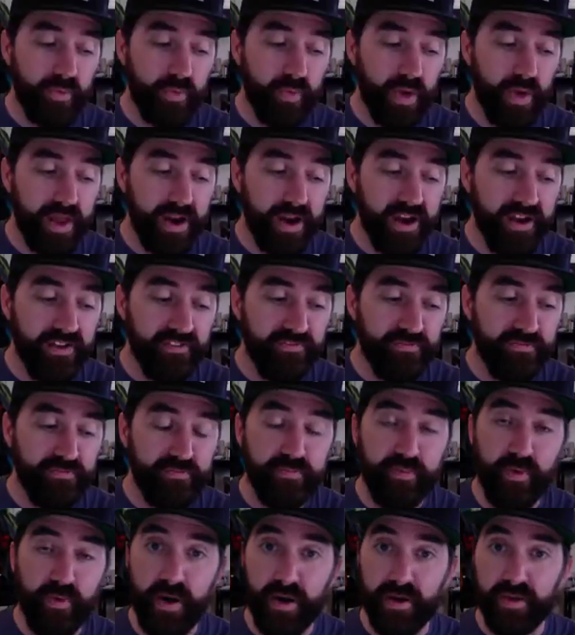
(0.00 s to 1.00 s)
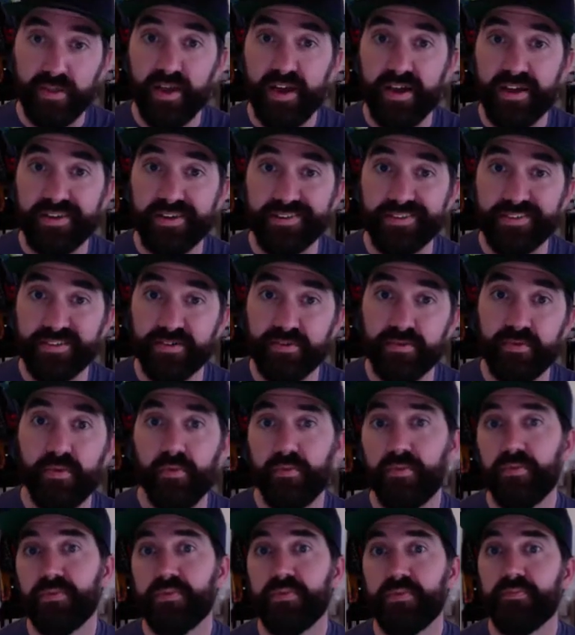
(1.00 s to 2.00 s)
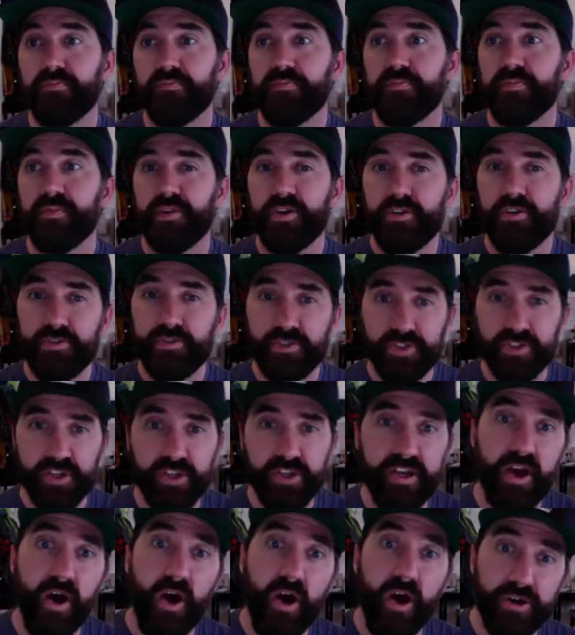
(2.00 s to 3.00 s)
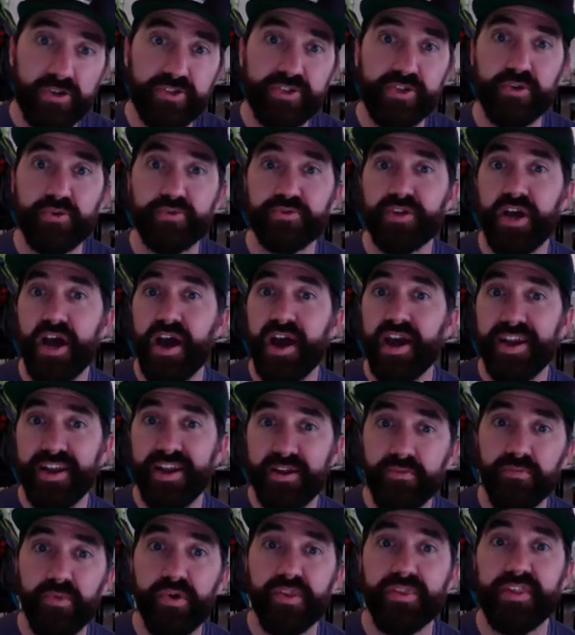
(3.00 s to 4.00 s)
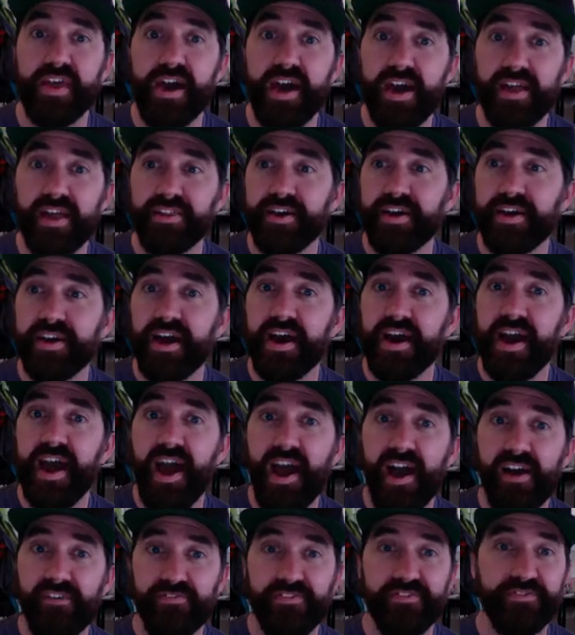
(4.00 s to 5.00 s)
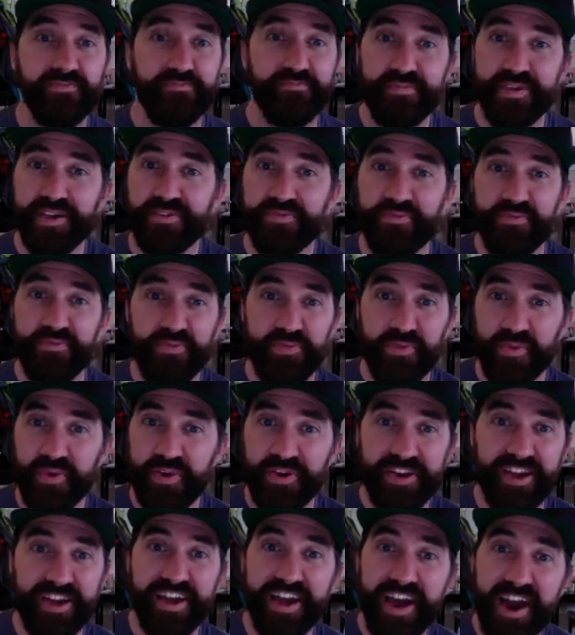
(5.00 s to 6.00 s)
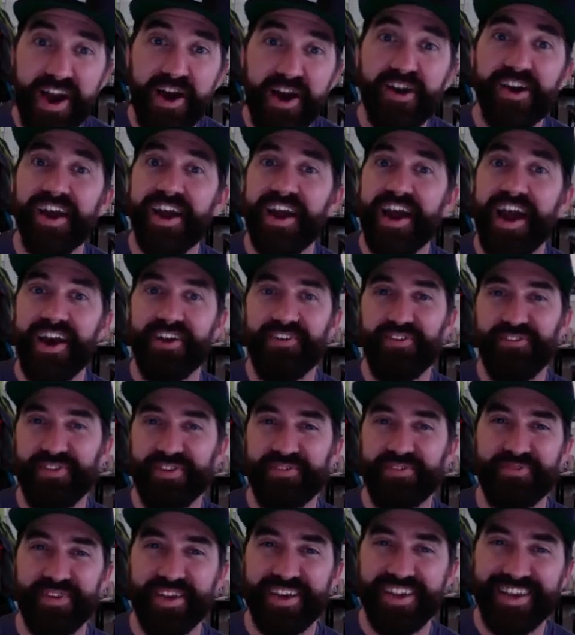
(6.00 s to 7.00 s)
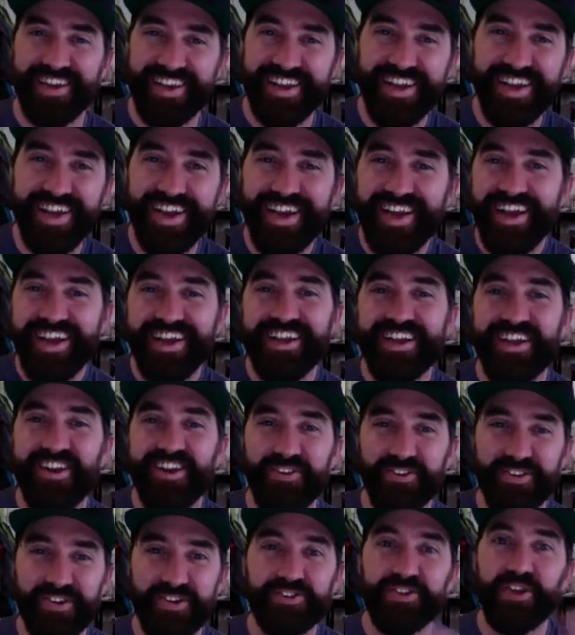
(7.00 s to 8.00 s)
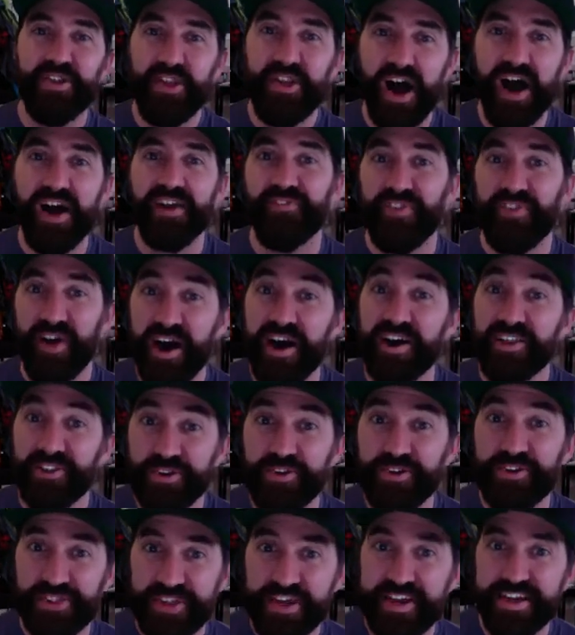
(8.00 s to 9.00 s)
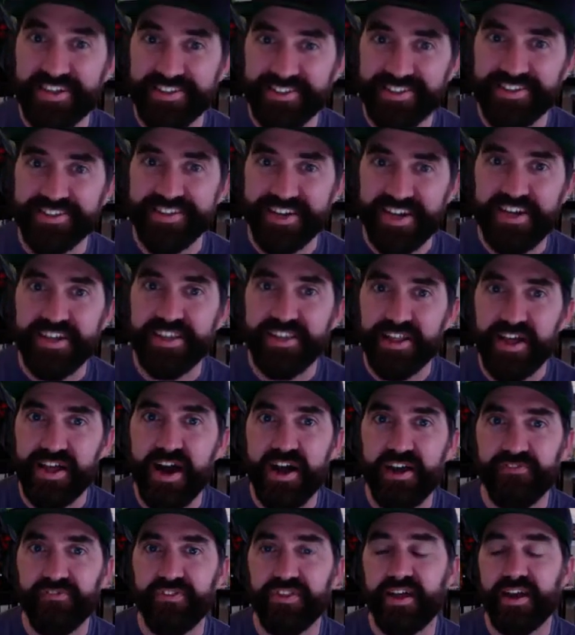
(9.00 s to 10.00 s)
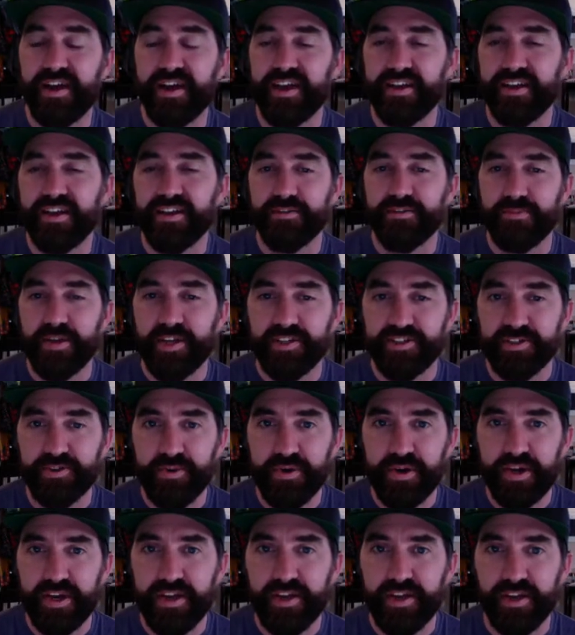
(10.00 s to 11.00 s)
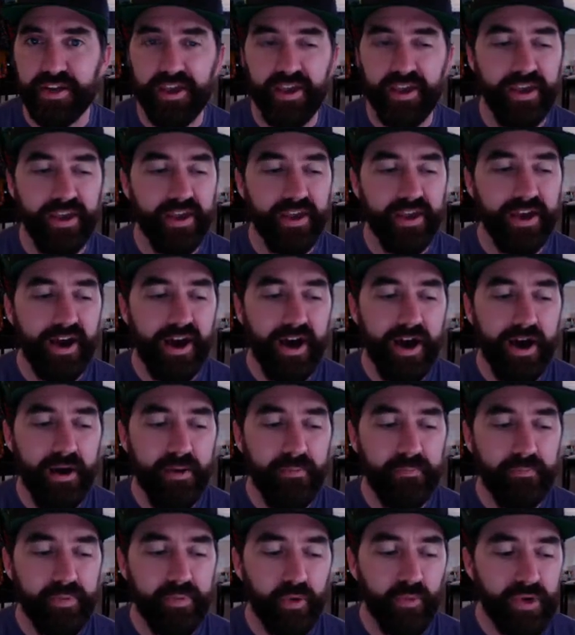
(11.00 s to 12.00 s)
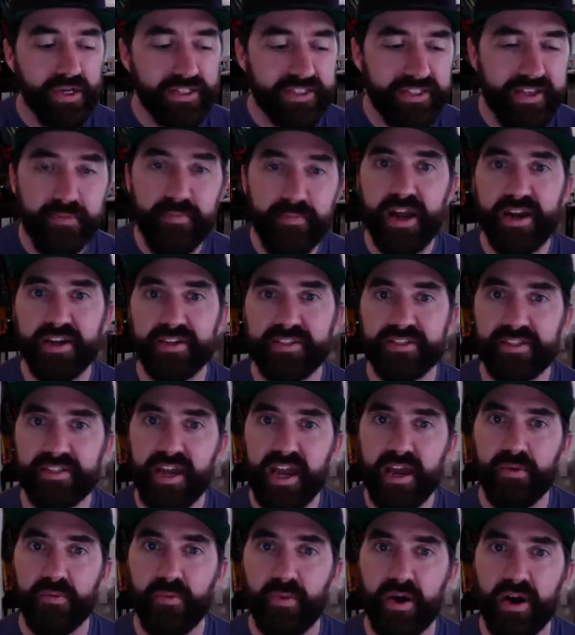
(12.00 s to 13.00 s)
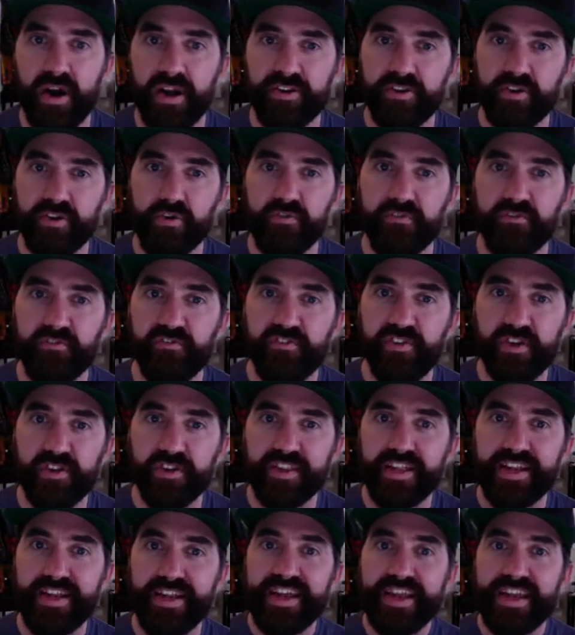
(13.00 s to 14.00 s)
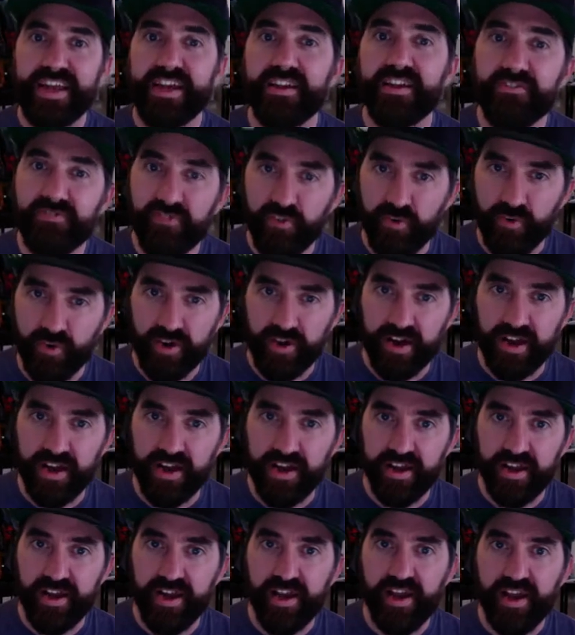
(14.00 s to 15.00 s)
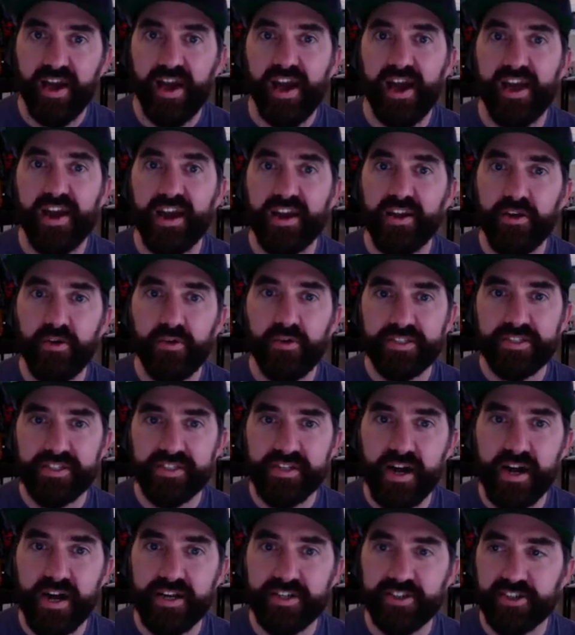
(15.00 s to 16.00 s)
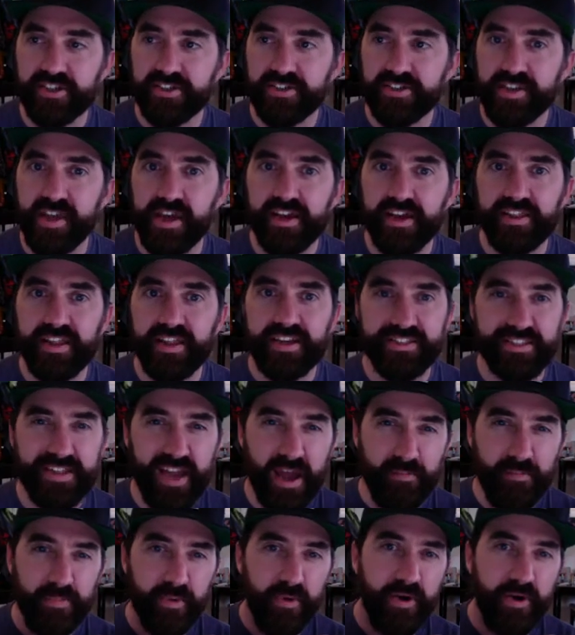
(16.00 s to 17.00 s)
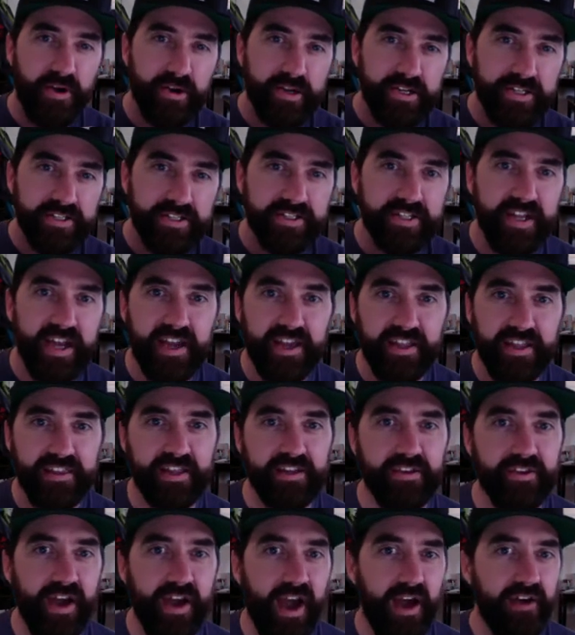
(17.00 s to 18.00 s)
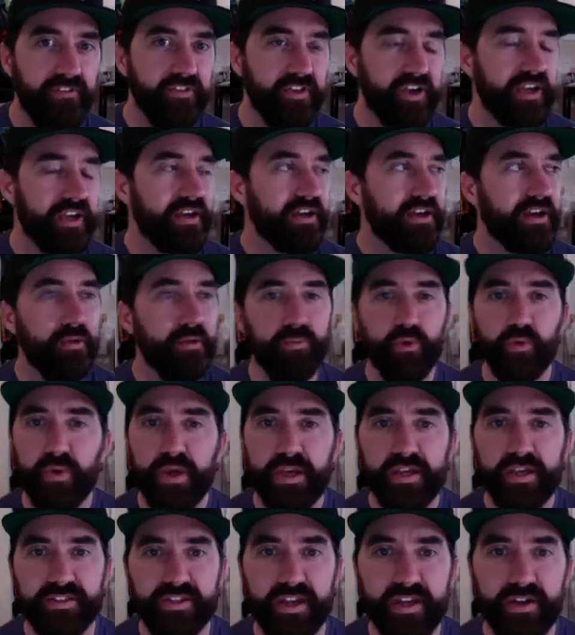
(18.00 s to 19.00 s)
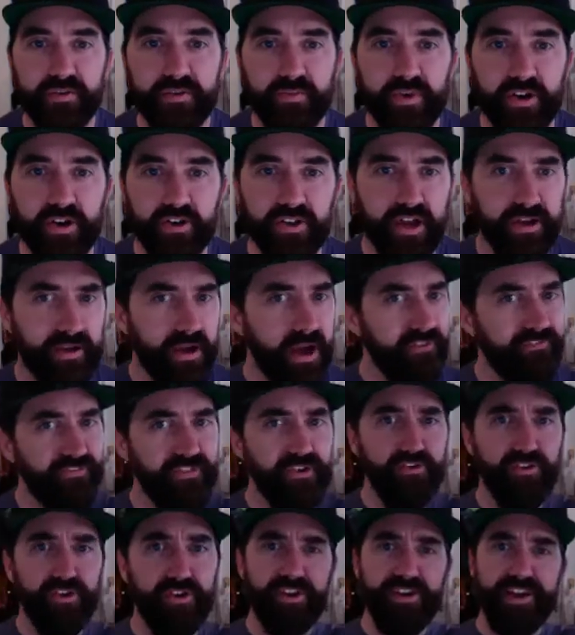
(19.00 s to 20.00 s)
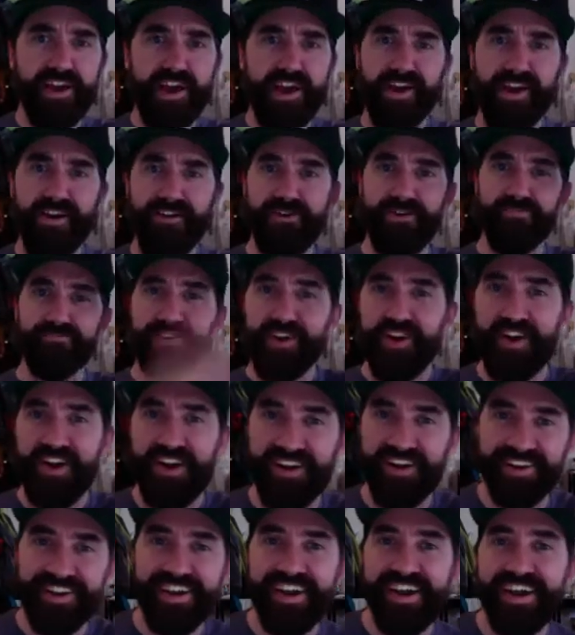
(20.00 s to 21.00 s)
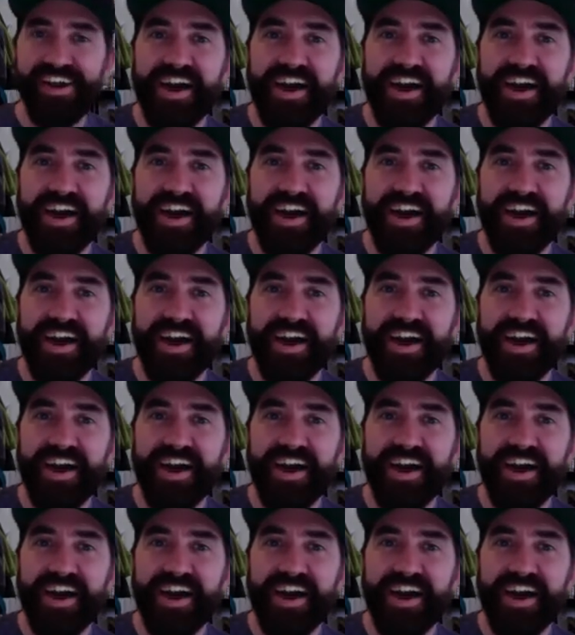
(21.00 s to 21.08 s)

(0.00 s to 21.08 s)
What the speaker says: I've like, usually also tied in with that, like, I haven't been working out, I haven't been, there's a lot of other things in life that I need to be doing. But once I'm at a state where I don't feel the need for it, and I know it's not just like that temporary state that you have like a couple weeks in where you're like, I feel good now, I'm gone.